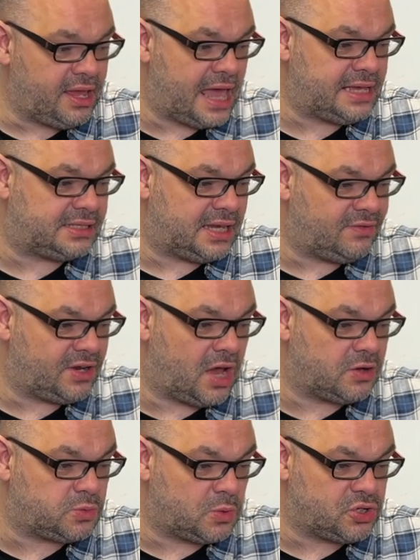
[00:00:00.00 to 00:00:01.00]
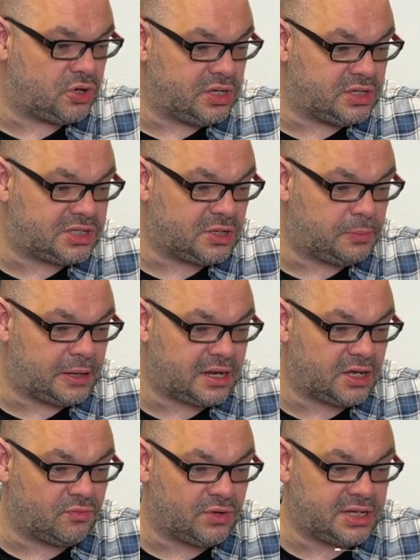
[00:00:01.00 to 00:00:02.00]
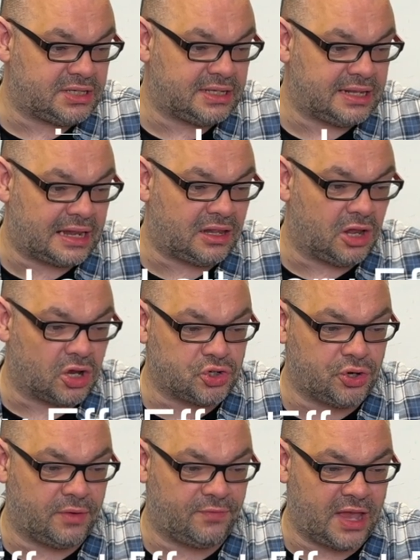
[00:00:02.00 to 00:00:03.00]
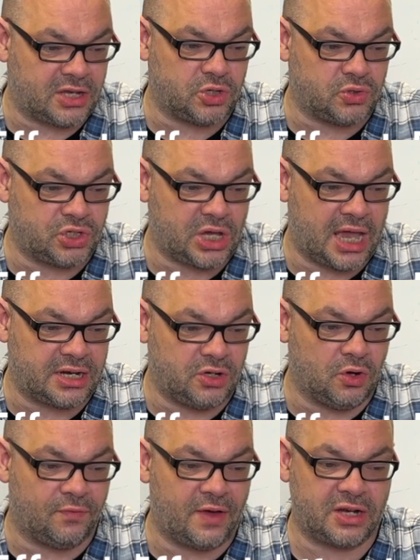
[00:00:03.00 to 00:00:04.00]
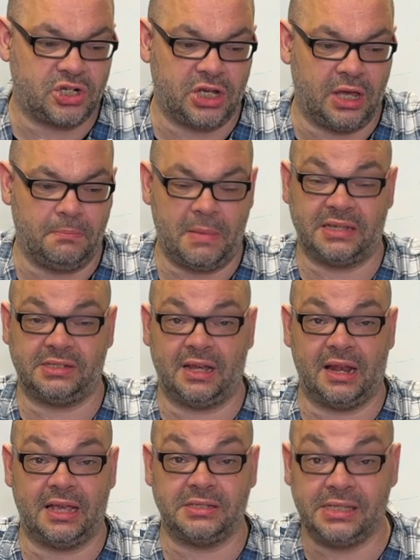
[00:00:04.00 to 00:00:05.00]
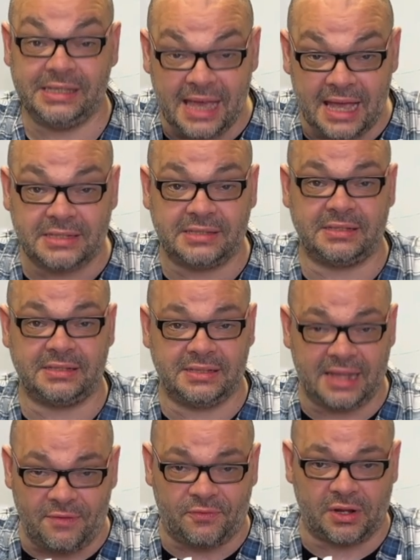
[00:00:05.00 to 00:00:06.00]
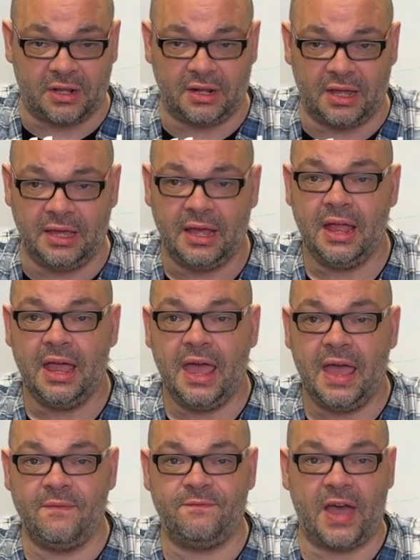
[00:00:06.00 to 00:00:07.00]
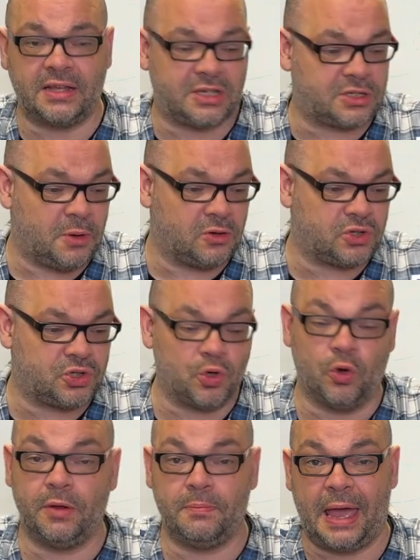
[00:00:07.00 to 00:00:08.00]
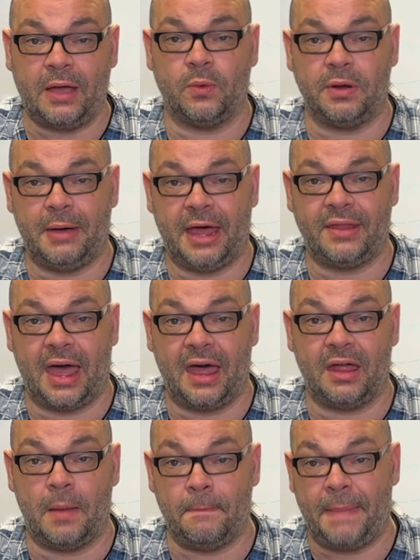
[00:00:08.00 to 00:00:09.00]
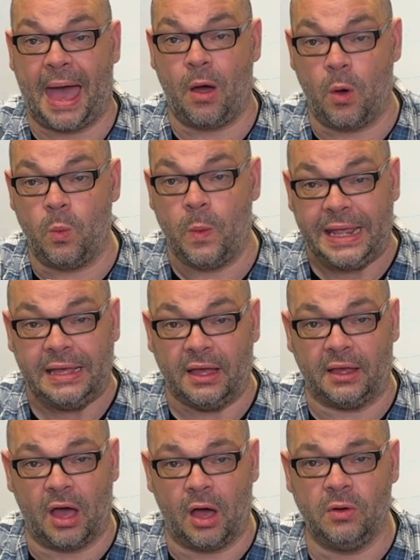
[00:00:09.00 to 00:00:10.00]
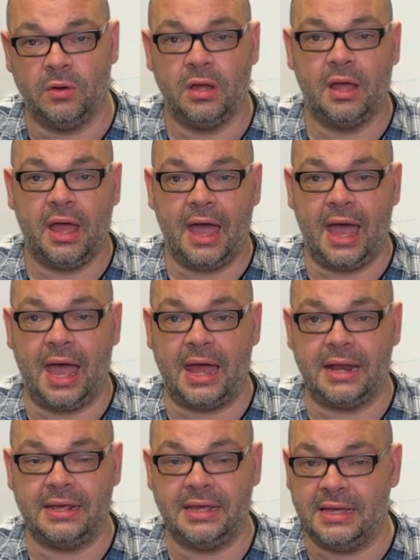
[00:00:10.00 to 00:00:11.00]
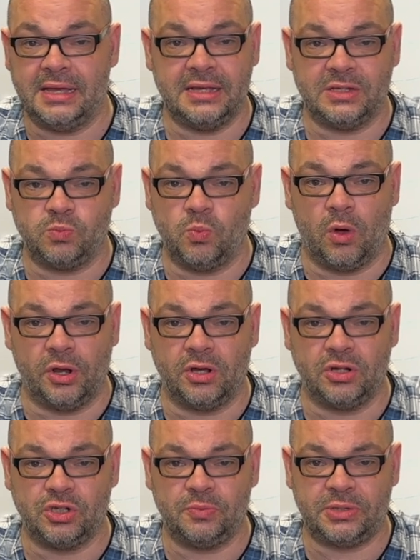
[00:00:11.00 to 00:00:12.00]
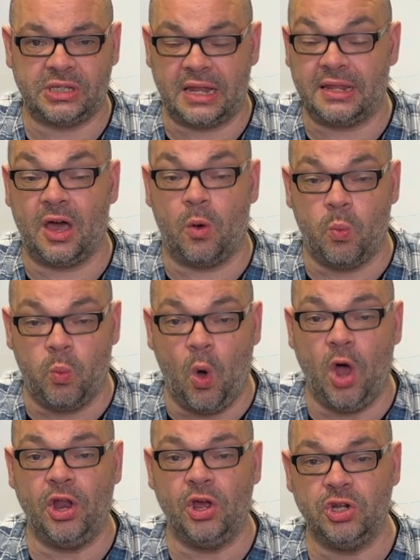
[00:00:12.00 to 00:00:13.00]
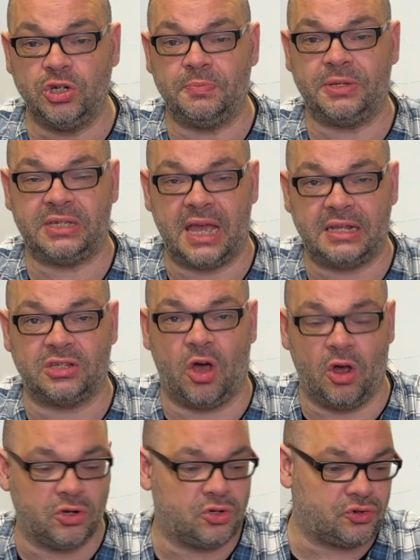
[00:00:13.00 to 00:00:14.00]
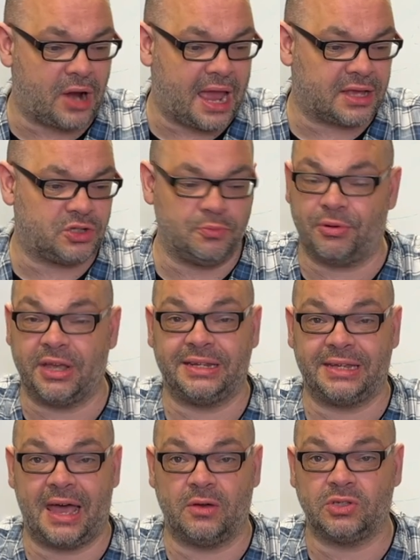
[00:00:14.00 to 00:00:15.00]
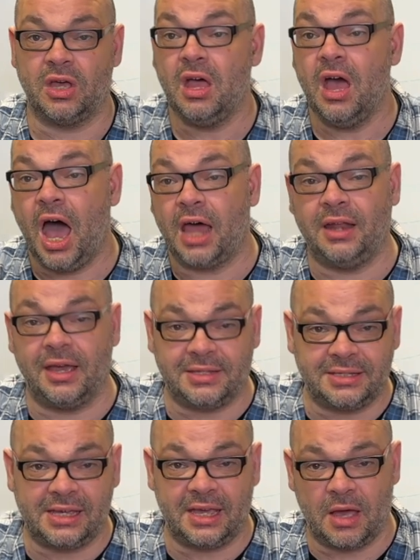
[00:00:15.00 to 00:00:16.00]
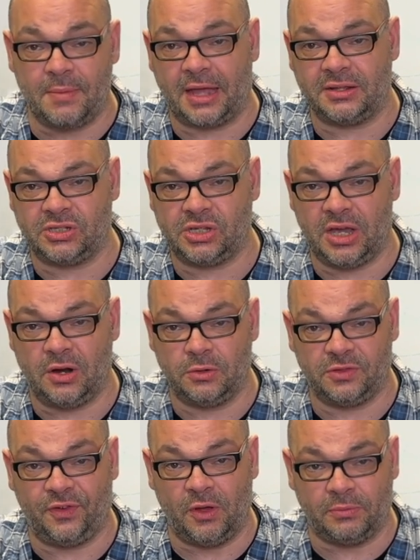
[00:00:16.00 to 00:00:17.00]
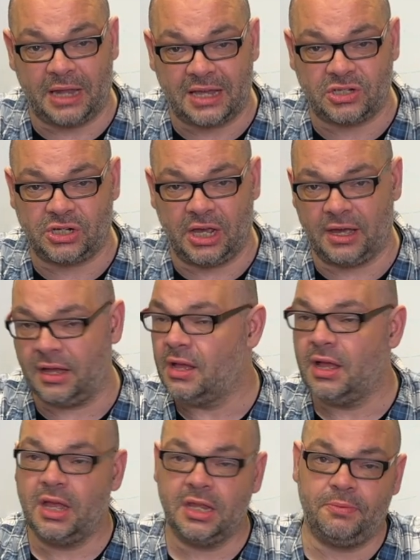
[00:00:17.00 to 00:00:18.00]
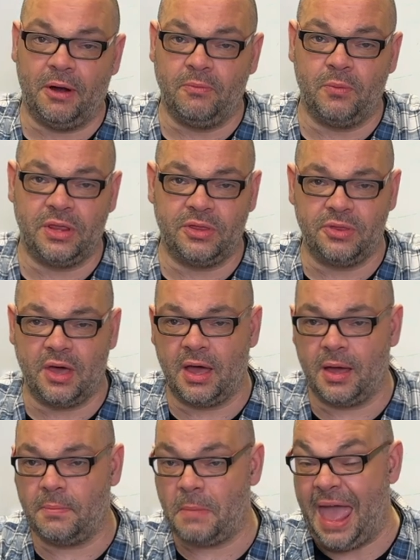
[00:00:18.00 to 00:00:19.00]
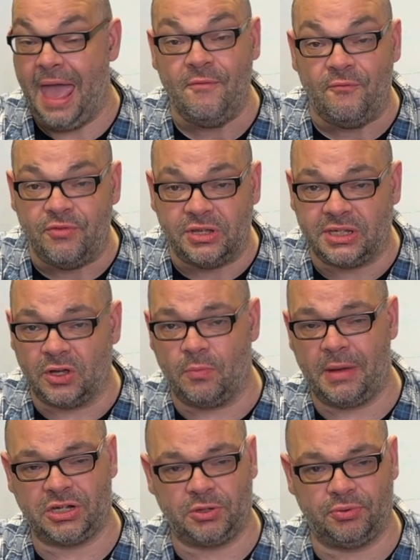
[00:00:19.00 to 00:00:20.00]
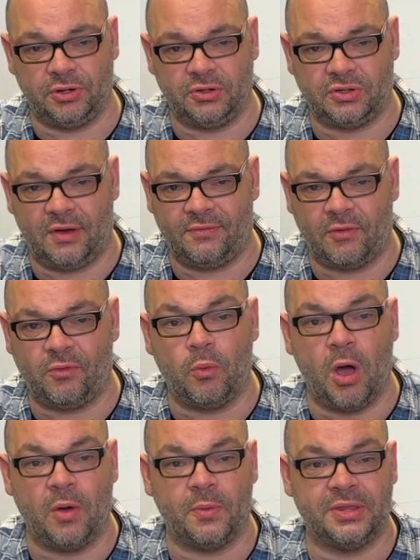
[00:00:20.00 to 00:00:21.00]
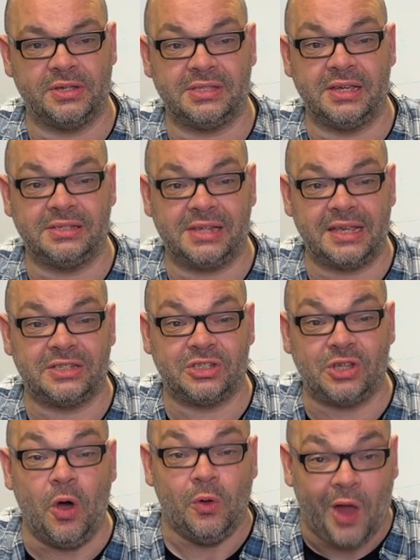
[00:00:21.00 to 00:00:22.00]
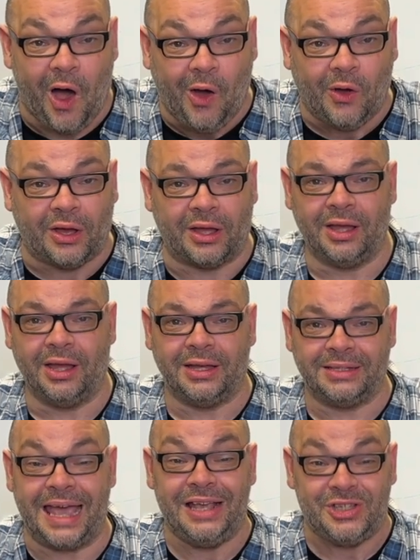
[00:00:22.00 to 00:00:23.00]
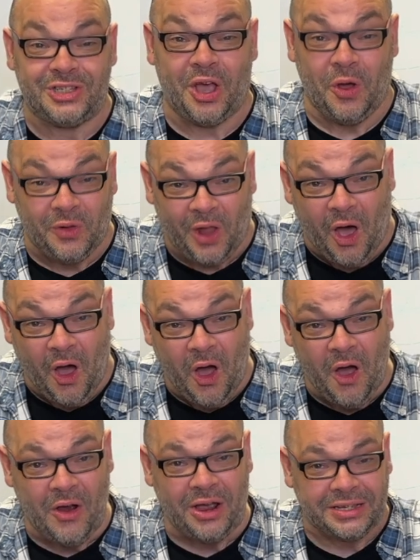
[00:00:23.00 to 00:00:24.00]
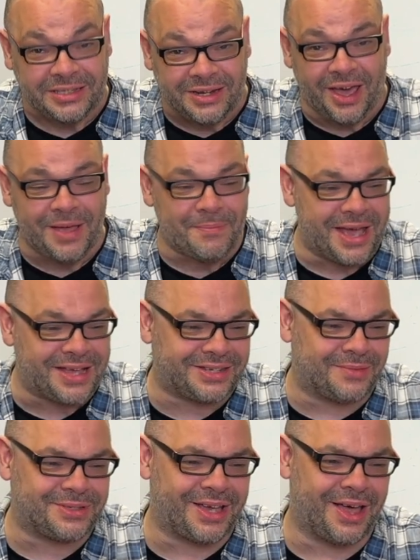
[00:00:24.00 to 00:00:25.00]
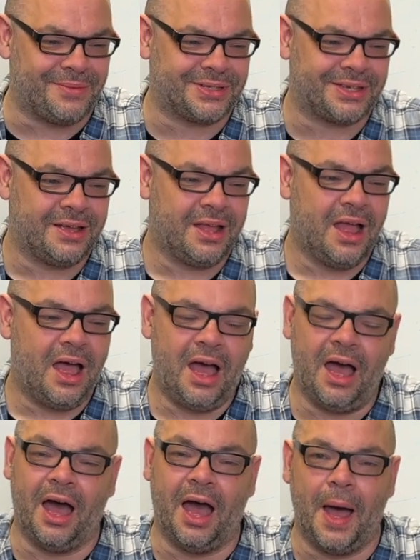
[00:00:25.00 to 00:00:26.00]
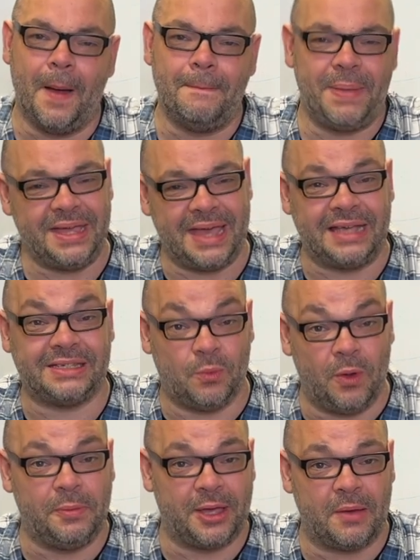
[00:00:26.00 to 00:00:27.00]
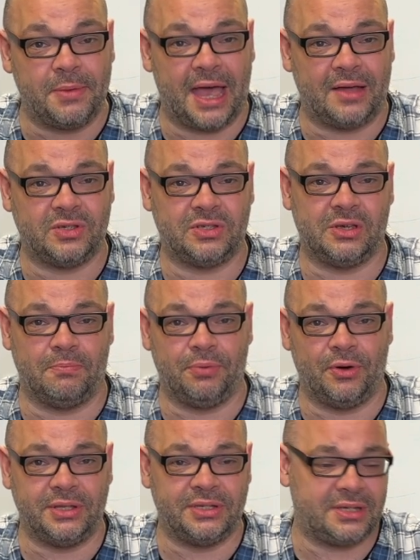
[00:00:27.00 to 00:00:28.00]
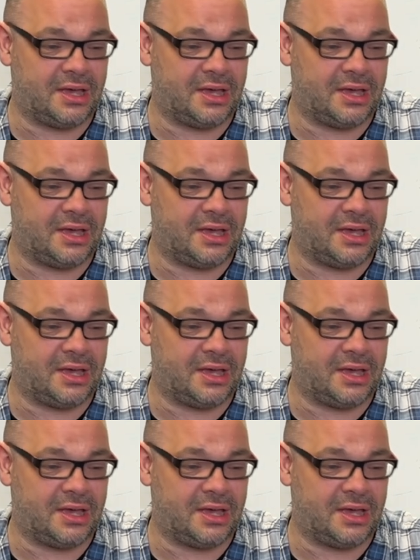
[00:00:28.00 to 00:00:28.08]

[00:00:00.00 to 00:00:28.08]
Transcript: Hey Stephen, I was wondering, are you still planning on releasing that lottery effect you shared in your Vanishing Ink Masterclass? Yes, definitely. In fact, I spoke to Sean at Penguin about that about a week ago, and he is 100%. They are 100% on track to bring it out. I'd like to see it come out this year. It was filmed last year. The problem with uh, every single magic producer I've ever worked with is things take so long. It takes so long. It's a nightmare sometimes. Um, but yes, it will be coming out at some point.